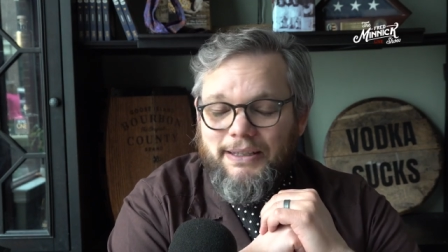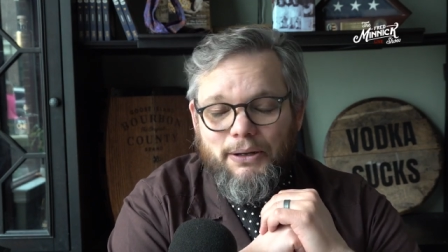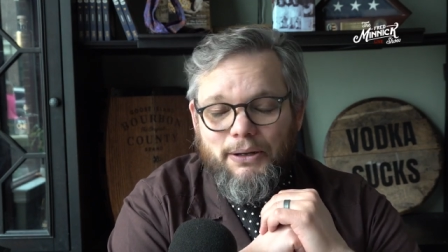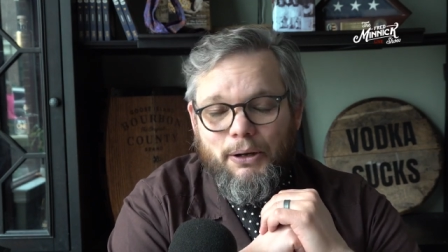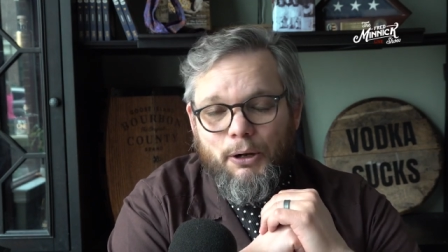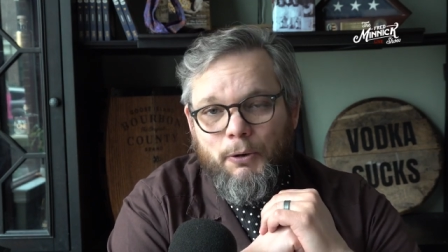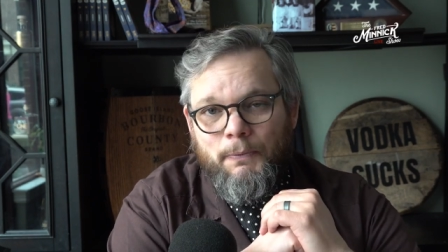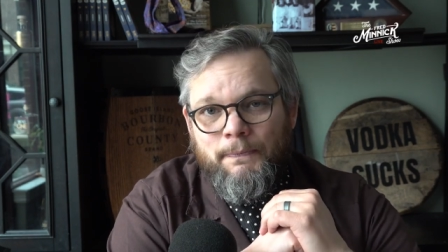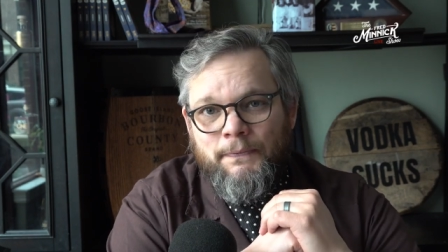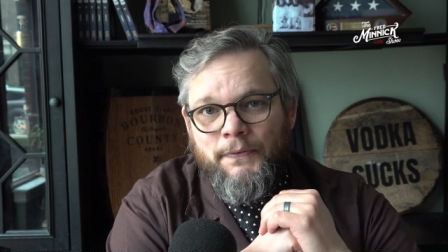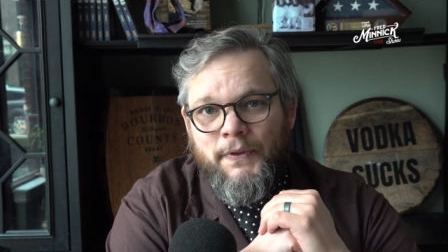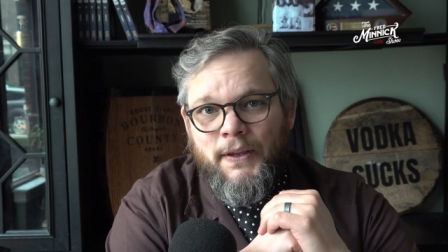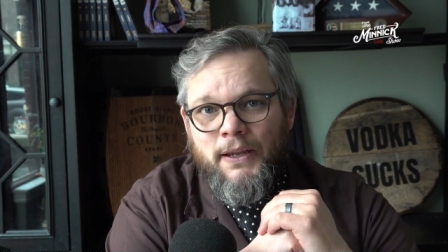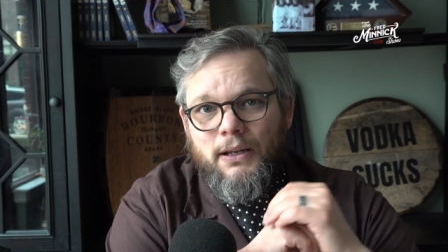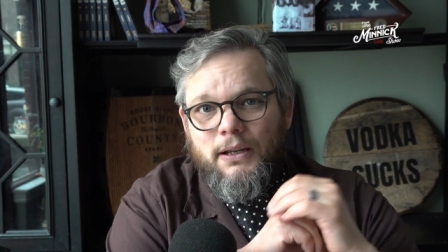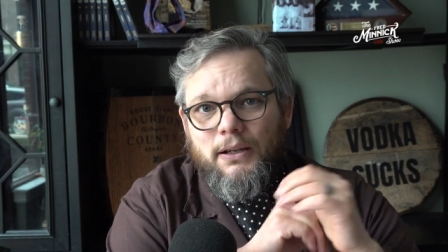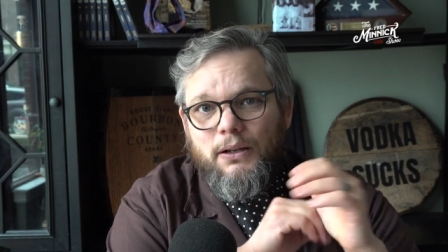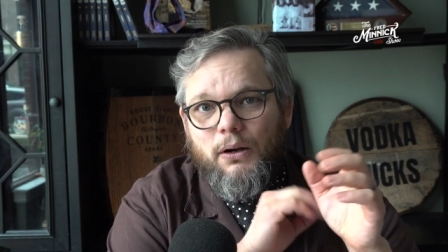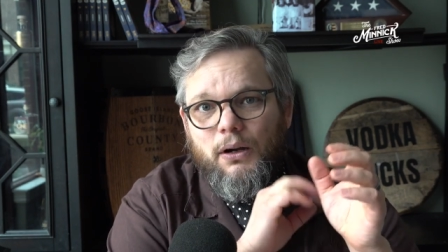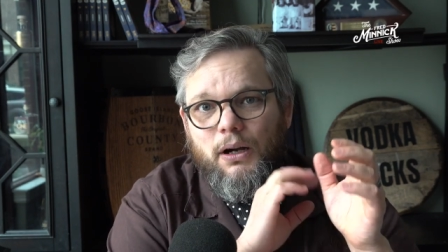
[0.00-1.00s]
So
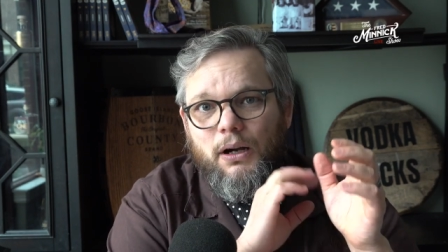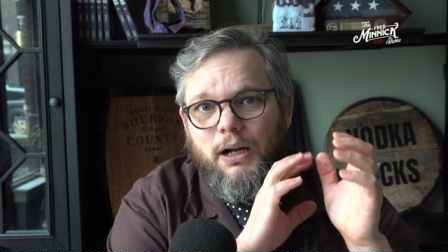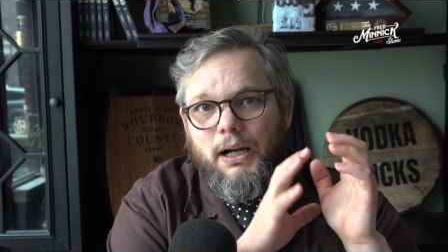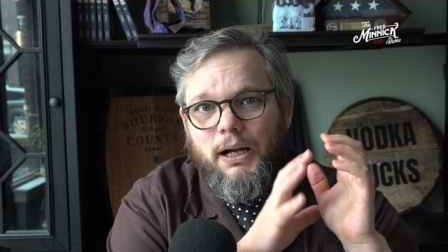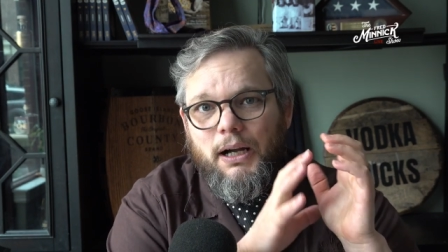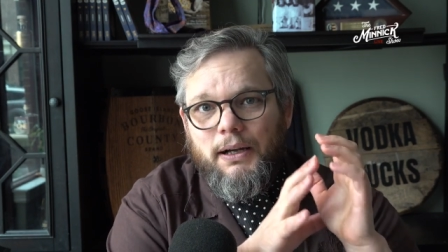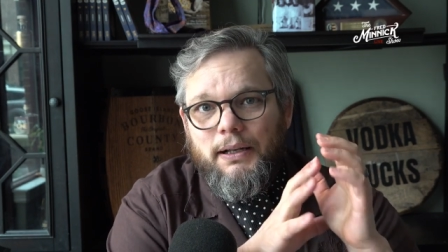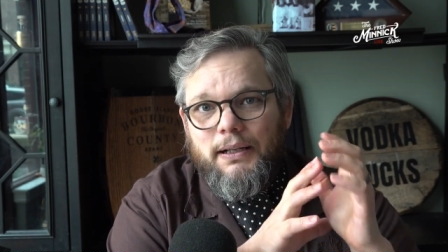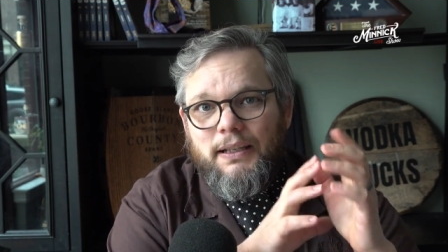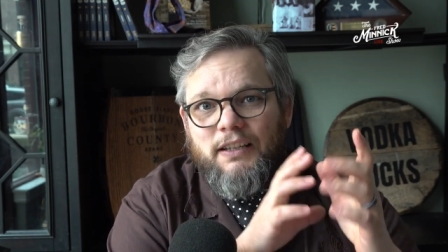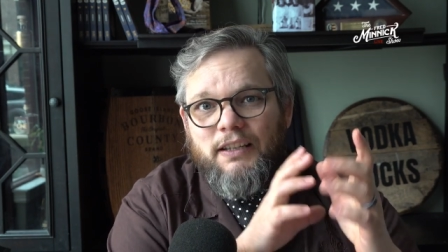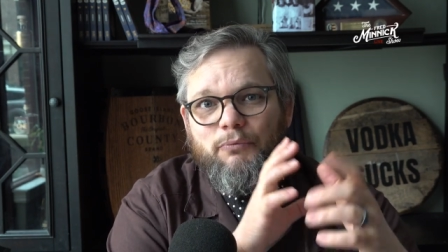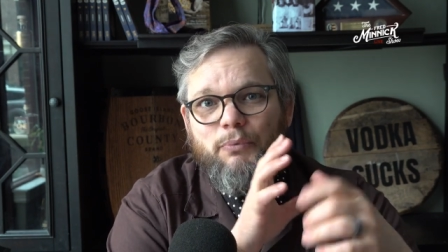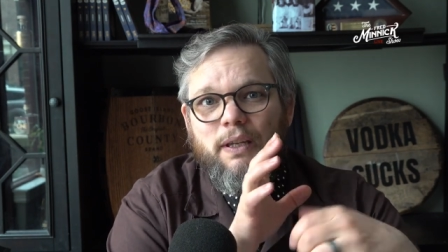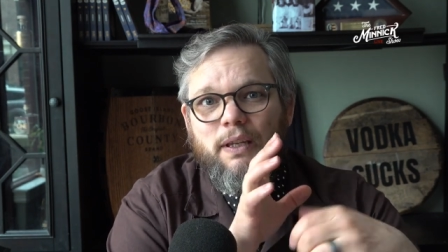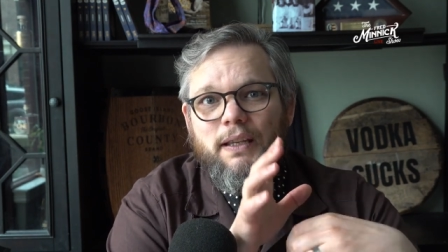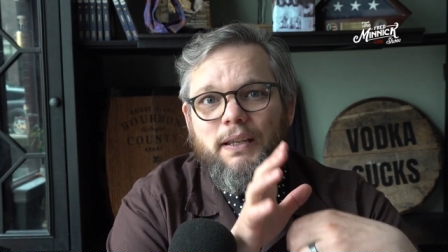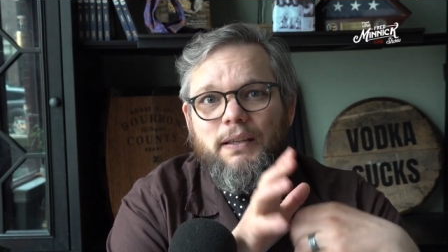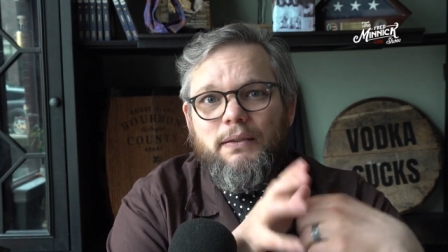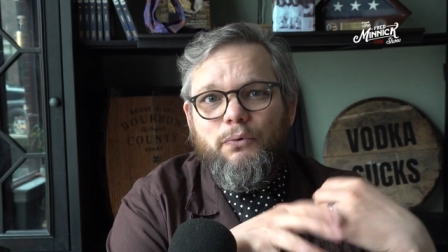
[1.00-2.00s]

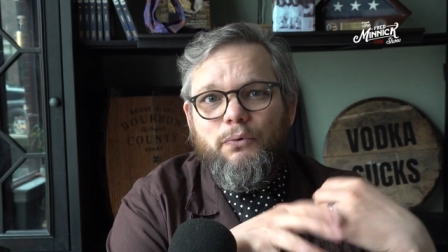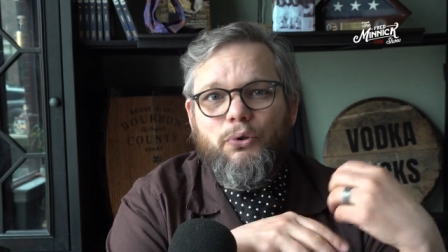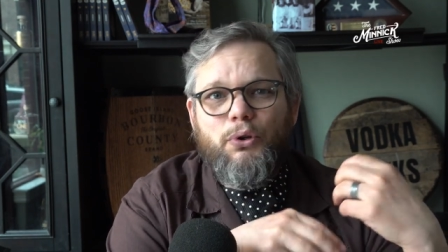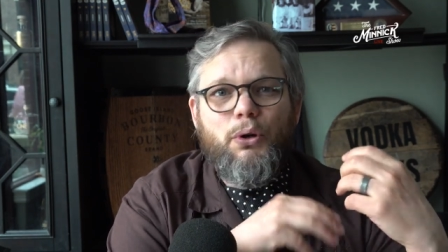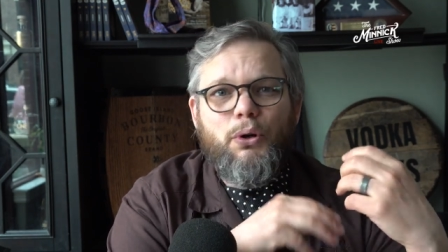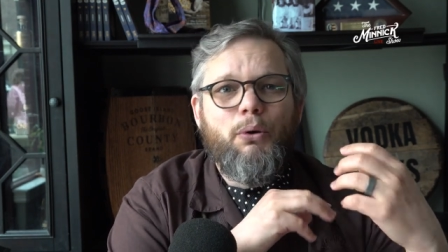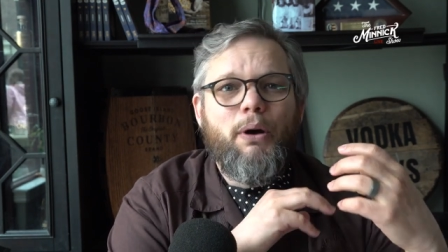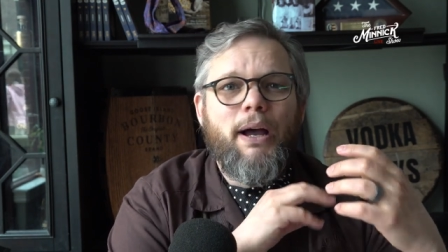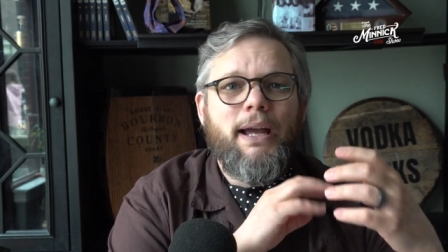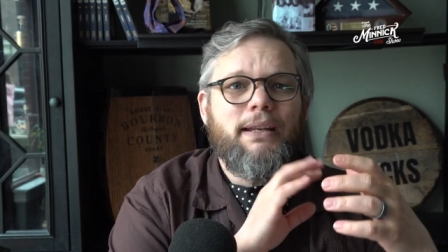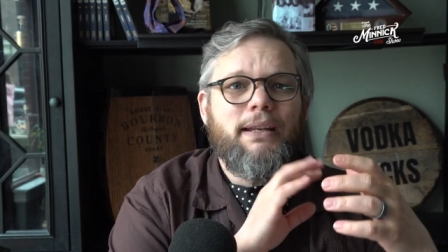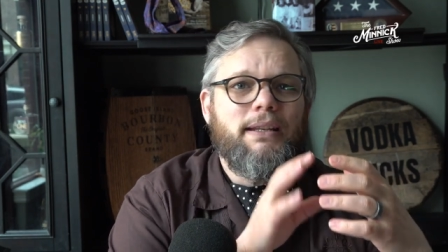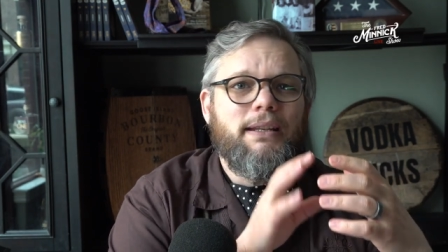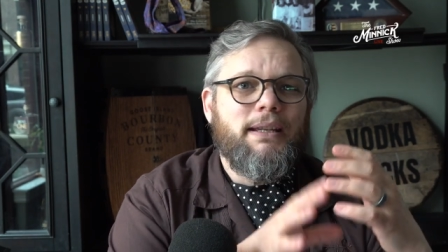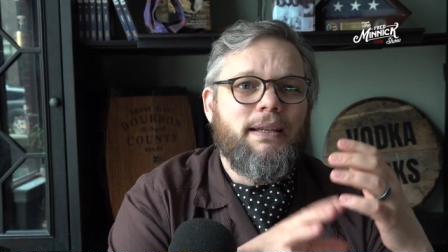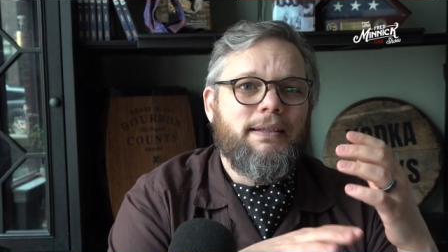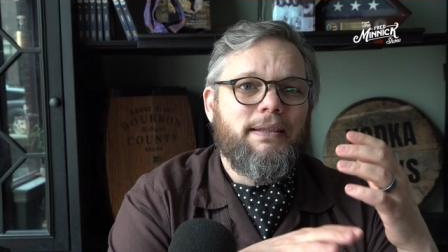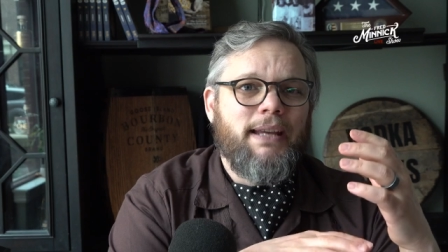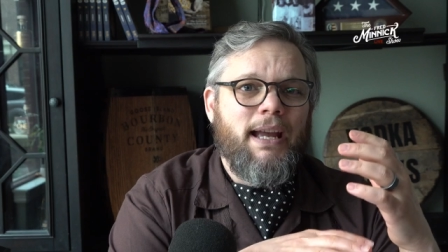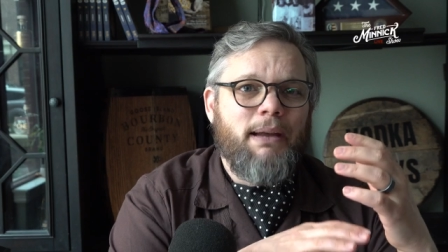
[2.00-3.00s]
throw
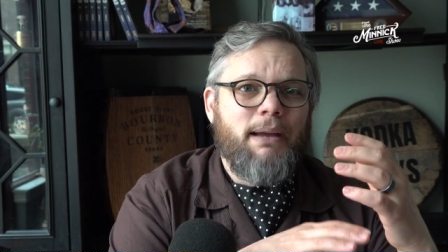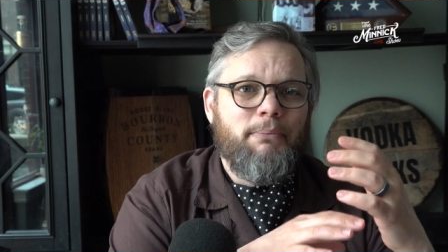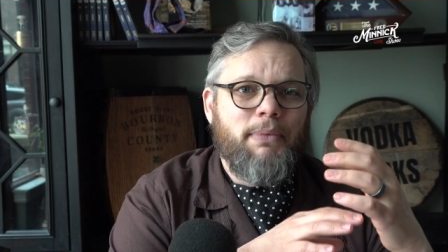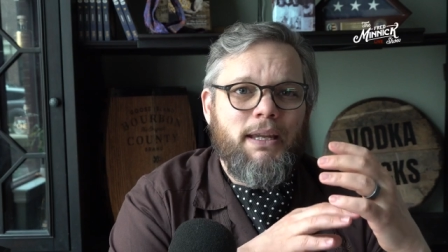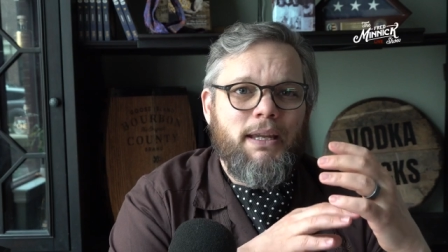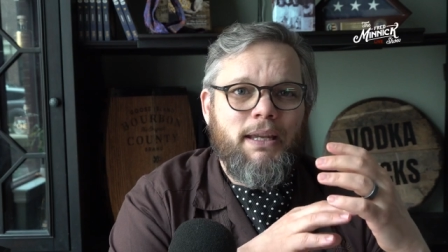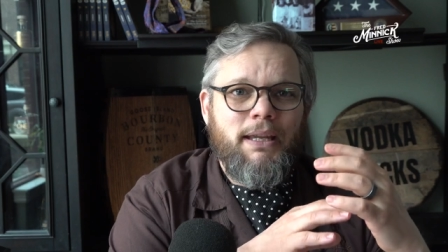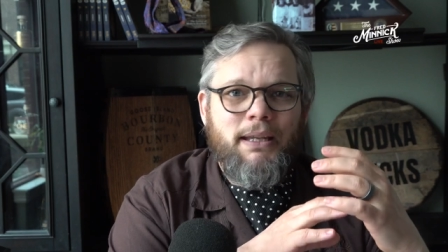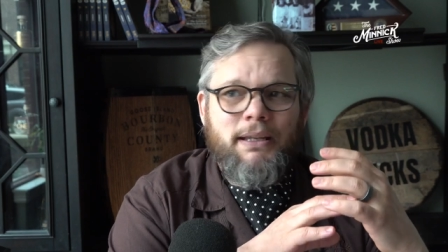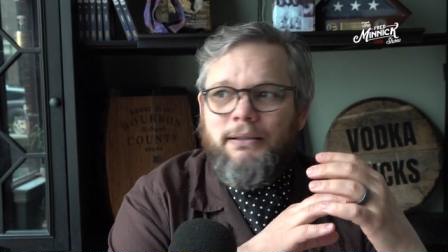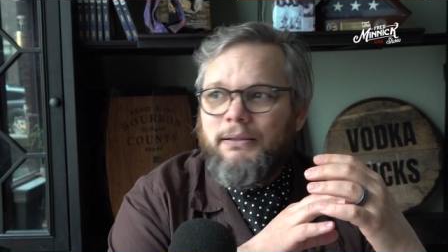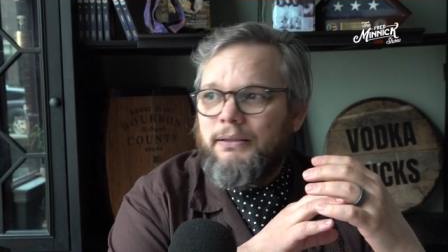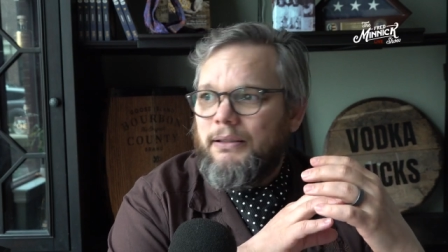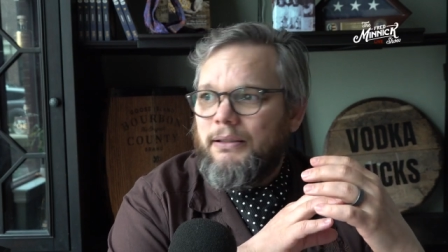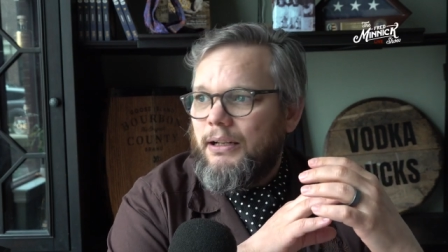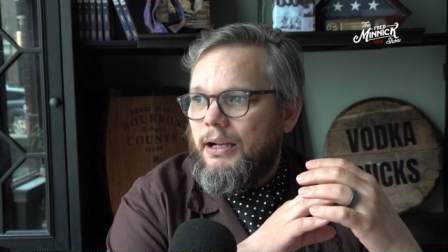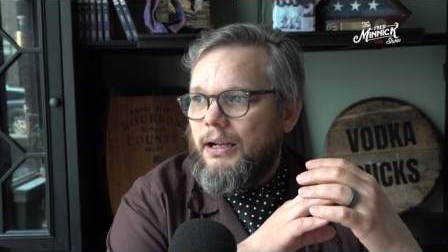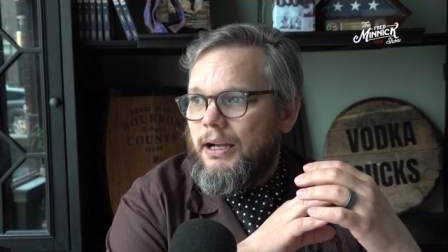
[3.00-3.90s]
ideas at me,